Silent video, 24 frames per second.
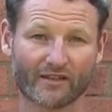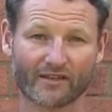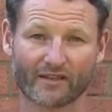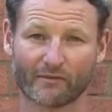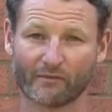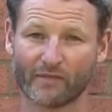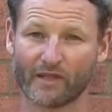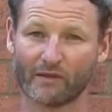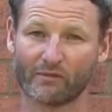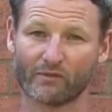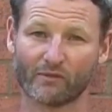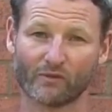Some
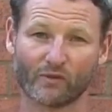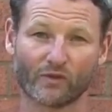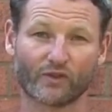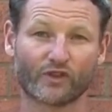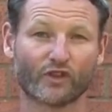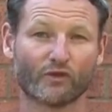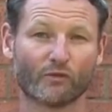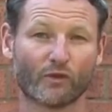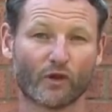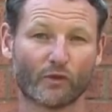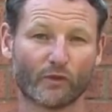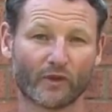people will
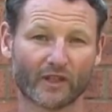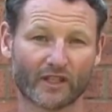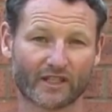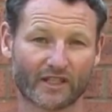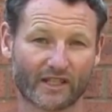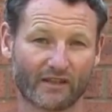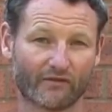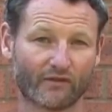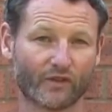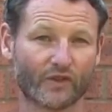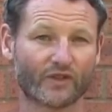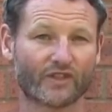do a
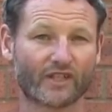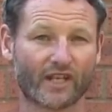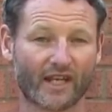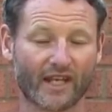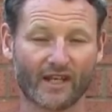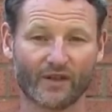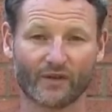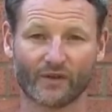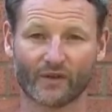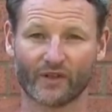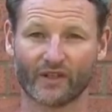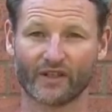mobility
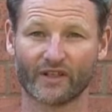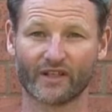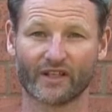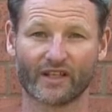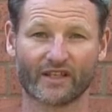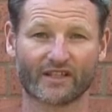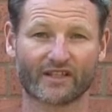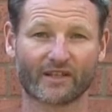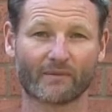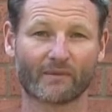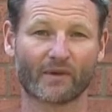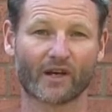routine or
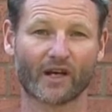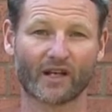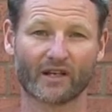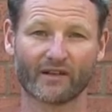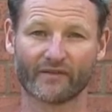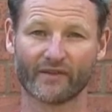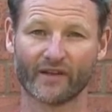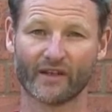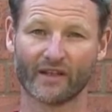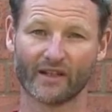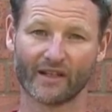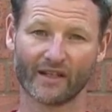some kind
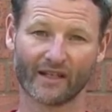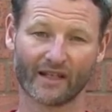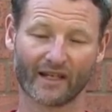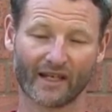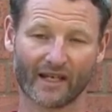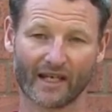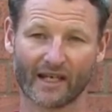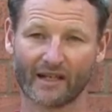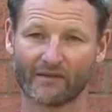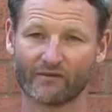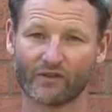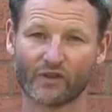of
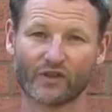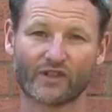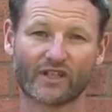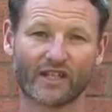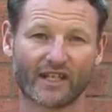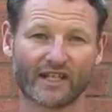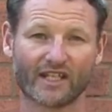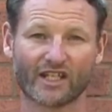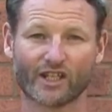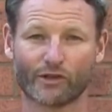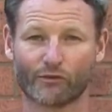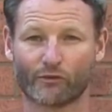
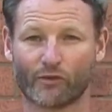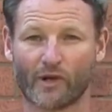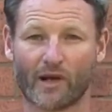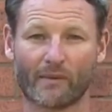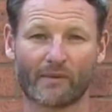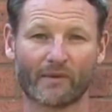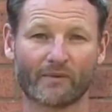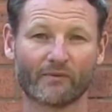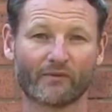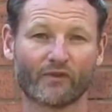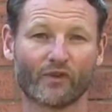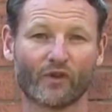routine to prep
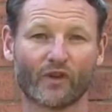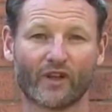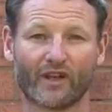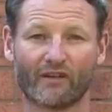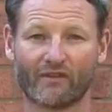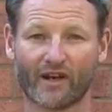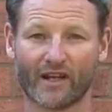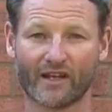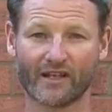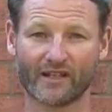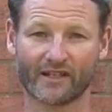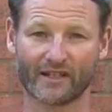them for their
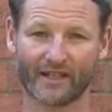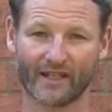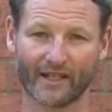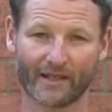run.